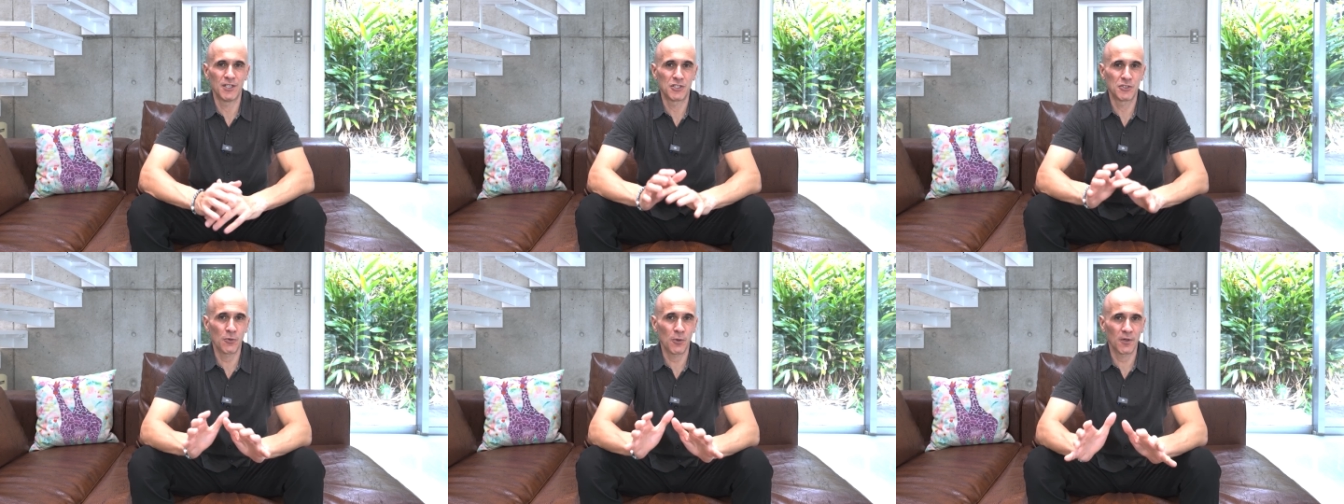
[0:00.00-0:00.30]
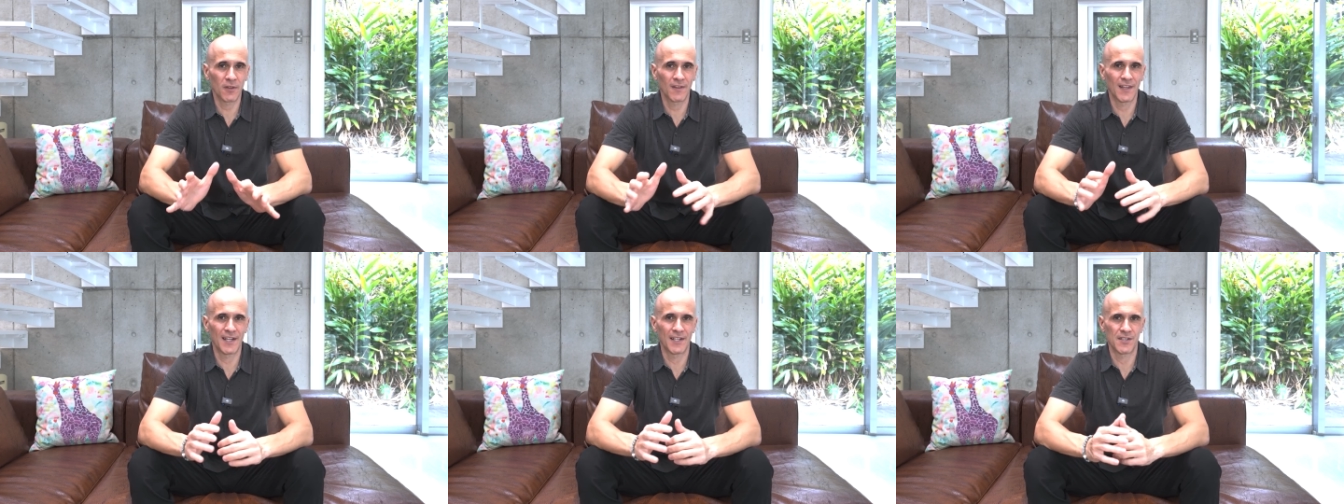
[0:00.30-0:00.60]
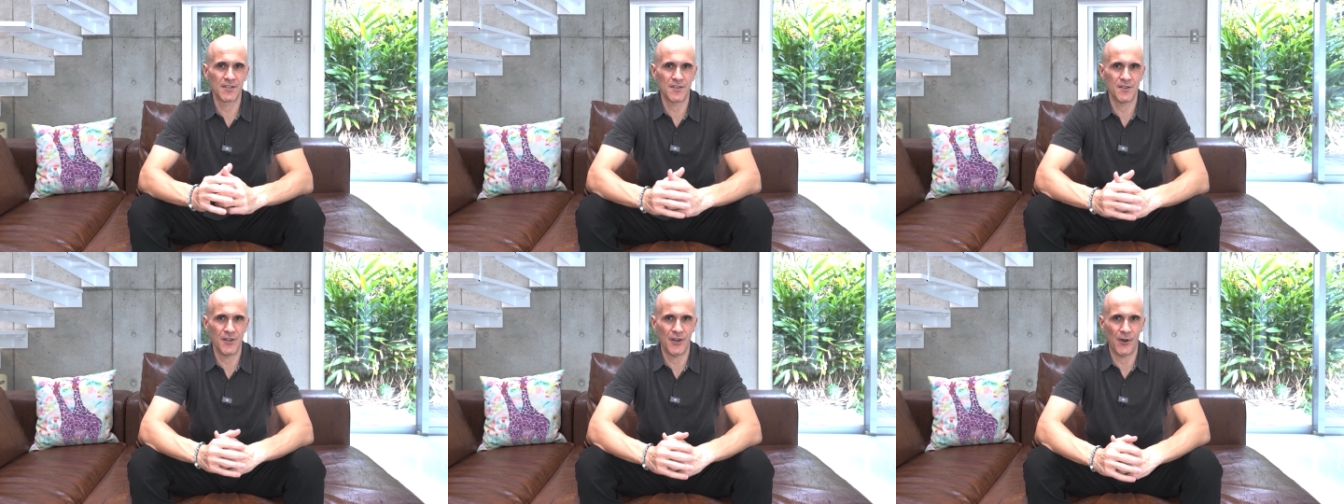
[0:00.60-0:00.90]
Be sure to let
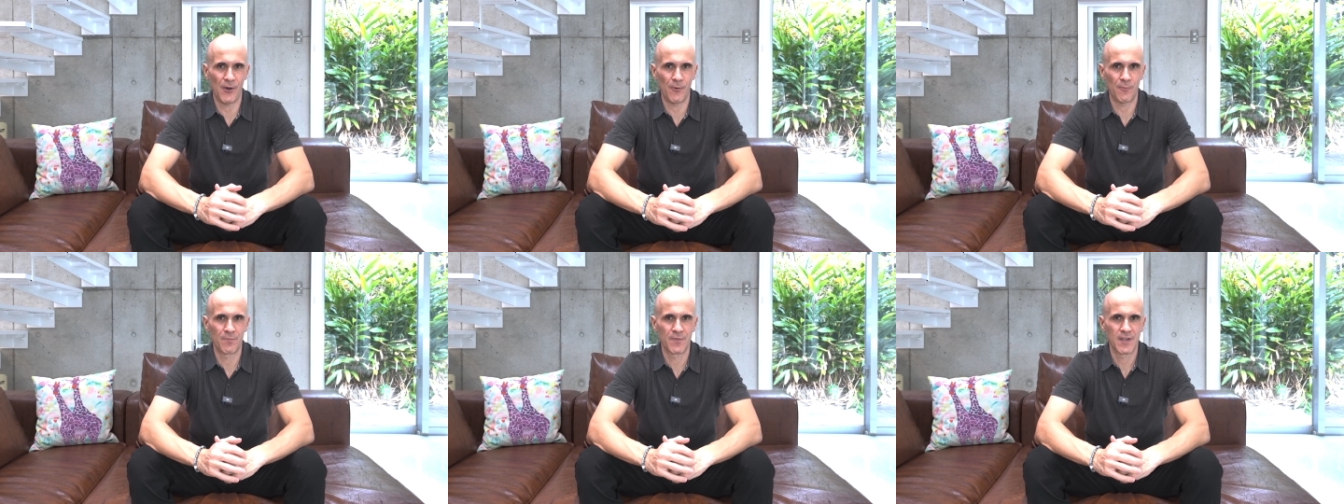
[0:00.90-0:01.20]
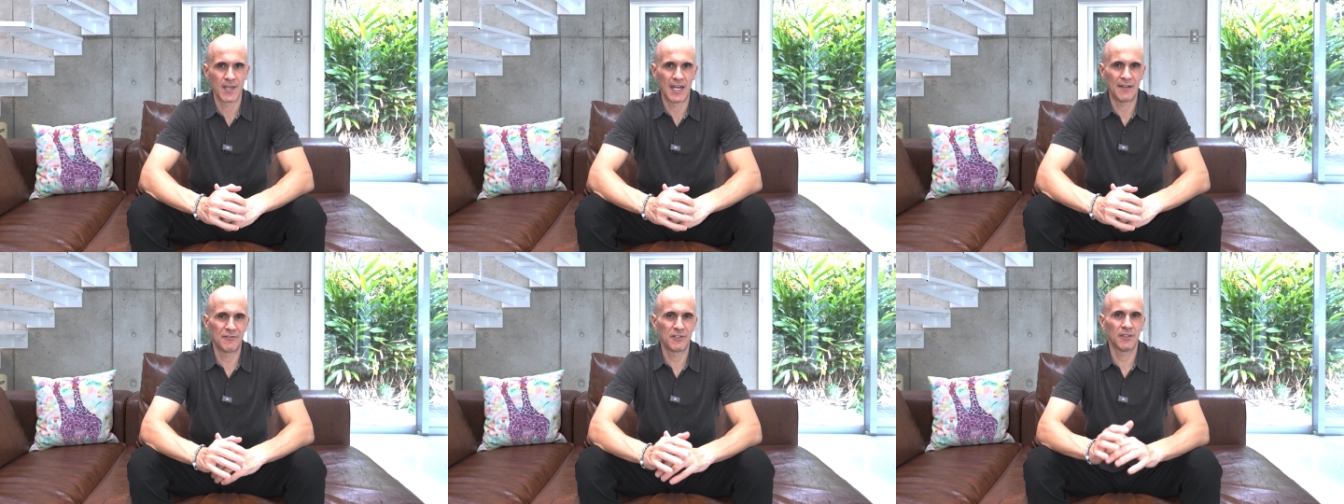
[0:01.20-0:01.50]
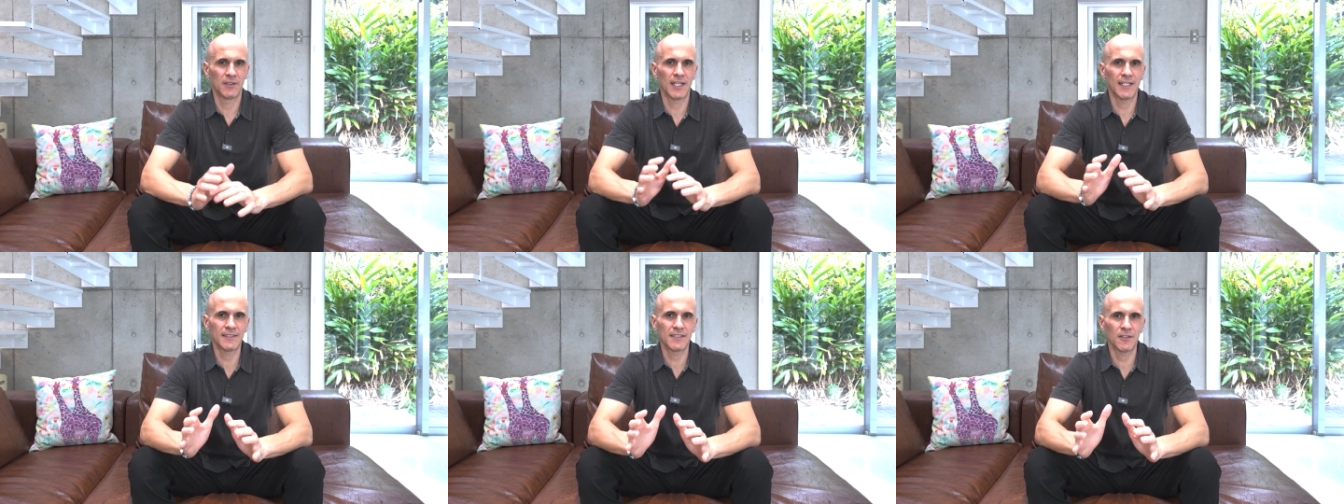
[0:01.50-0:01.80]
us know. And if
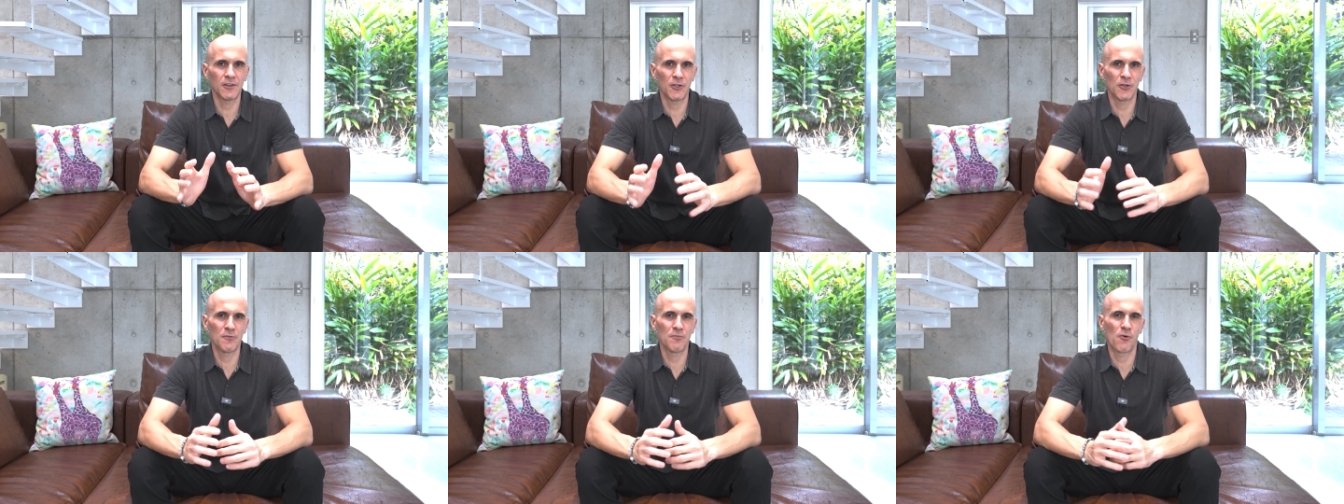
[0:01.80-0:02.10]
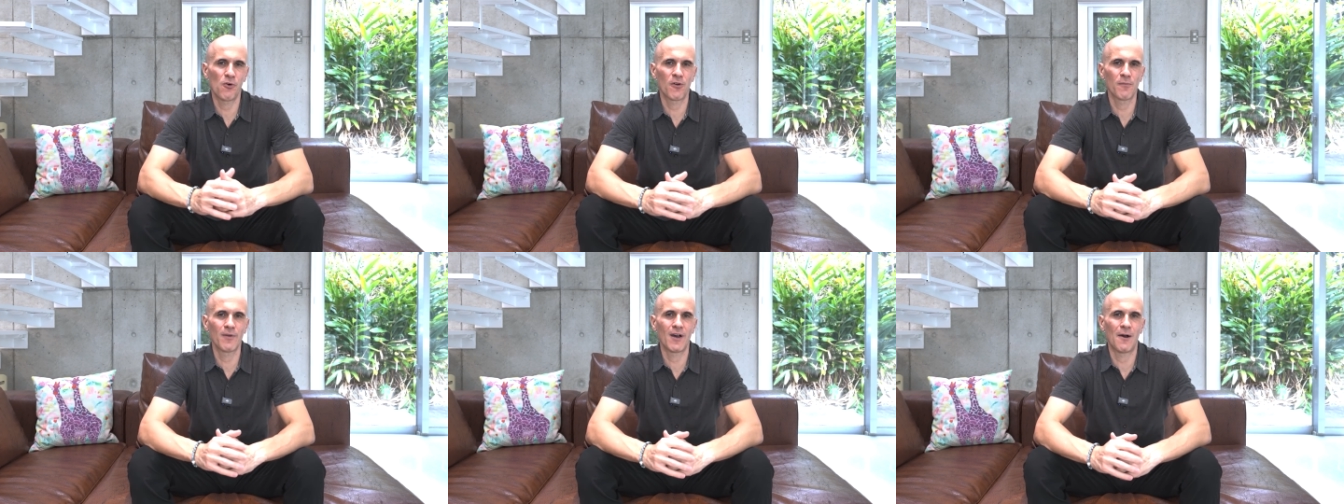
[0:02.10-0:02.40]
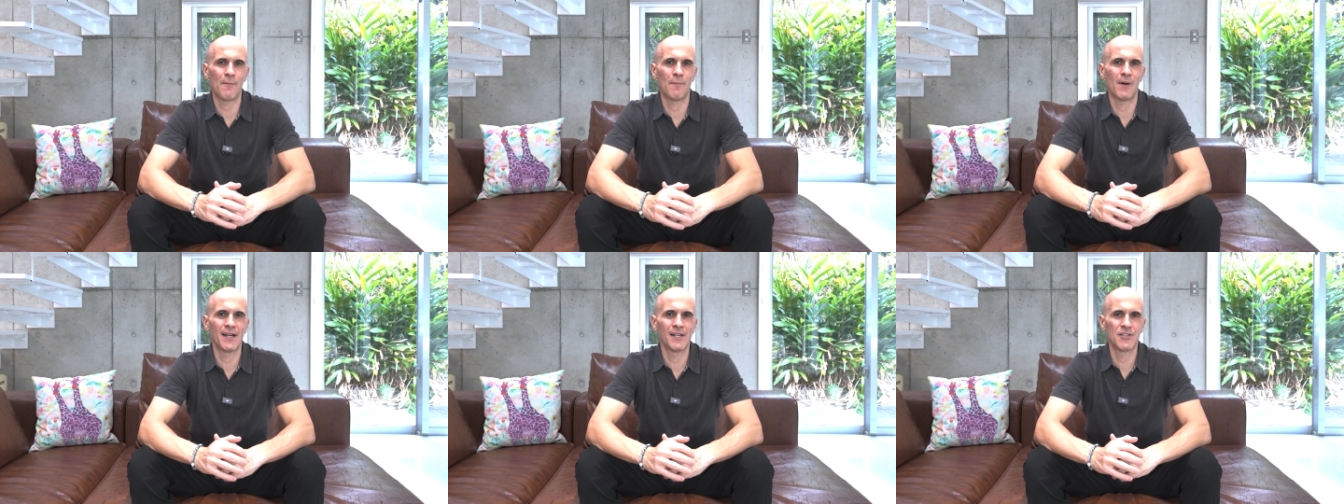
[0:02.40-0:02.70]
you'd like to learn more
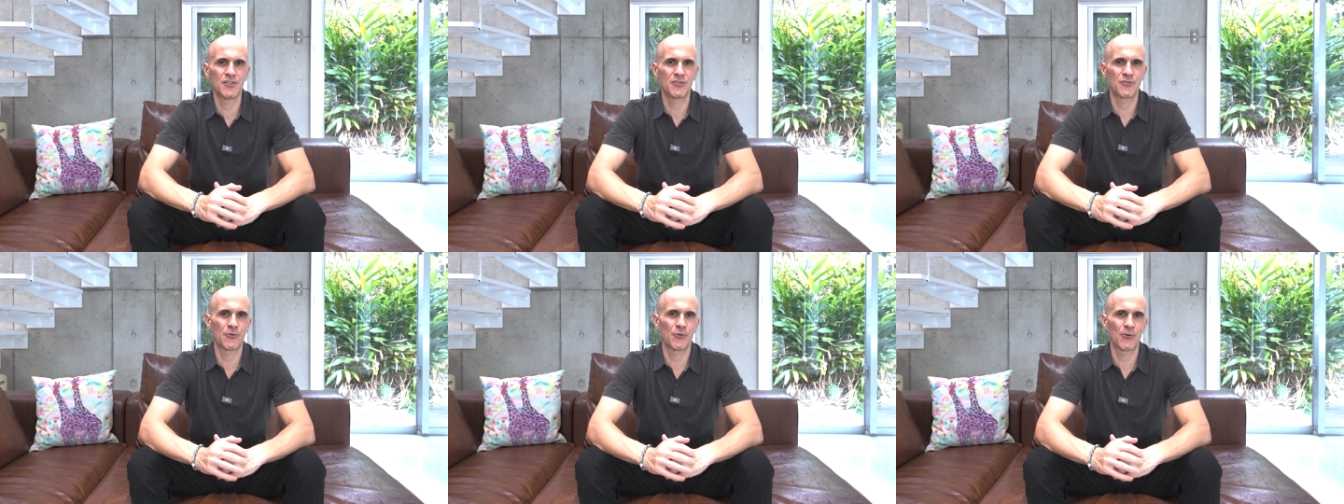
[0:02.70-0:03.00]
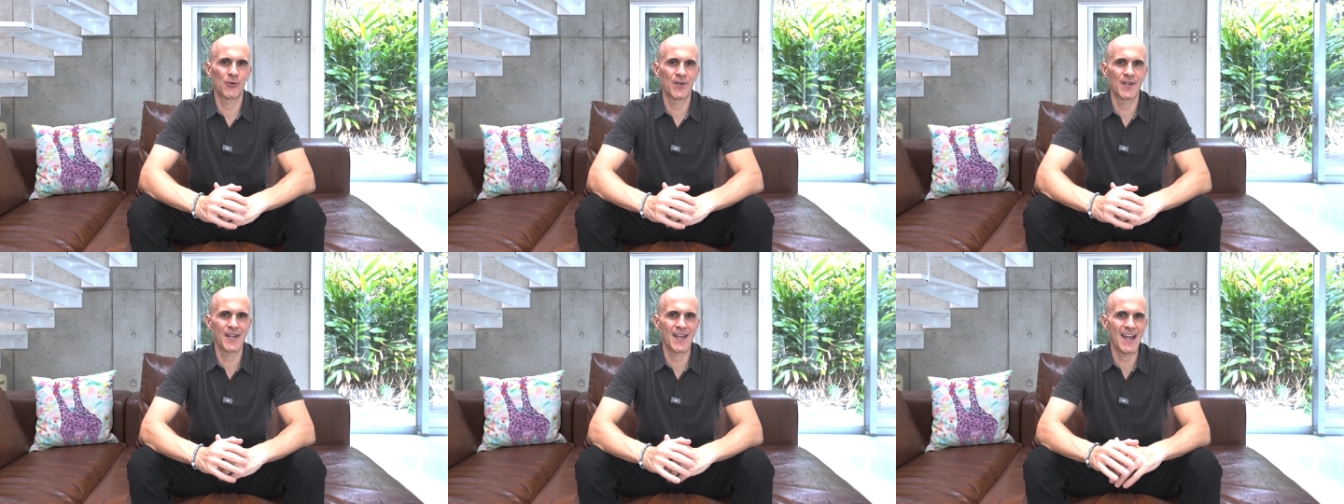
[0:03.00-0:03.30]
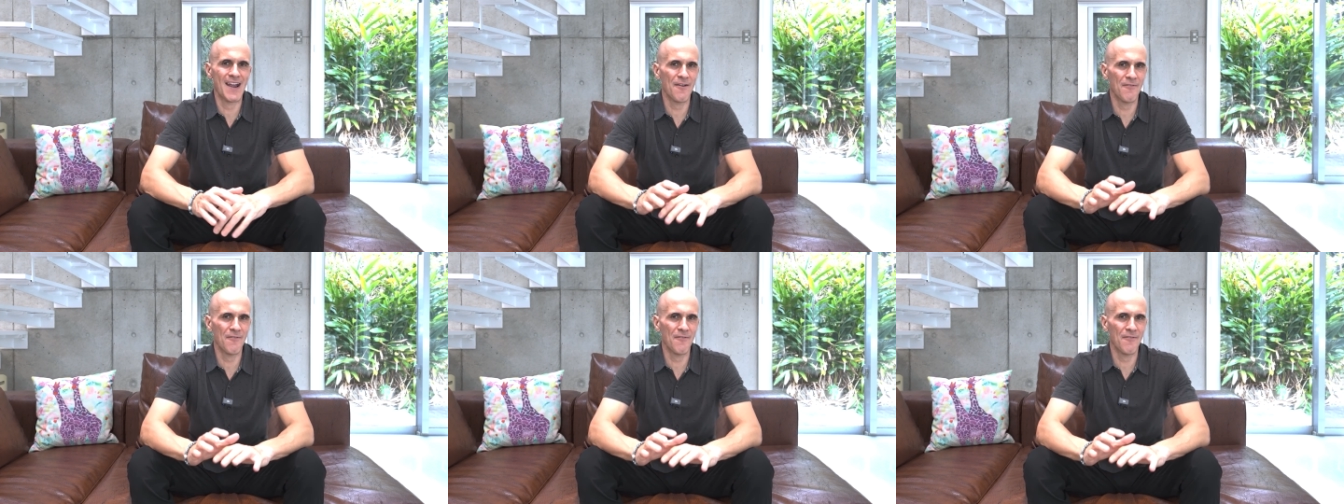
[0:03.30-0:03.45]
about my story,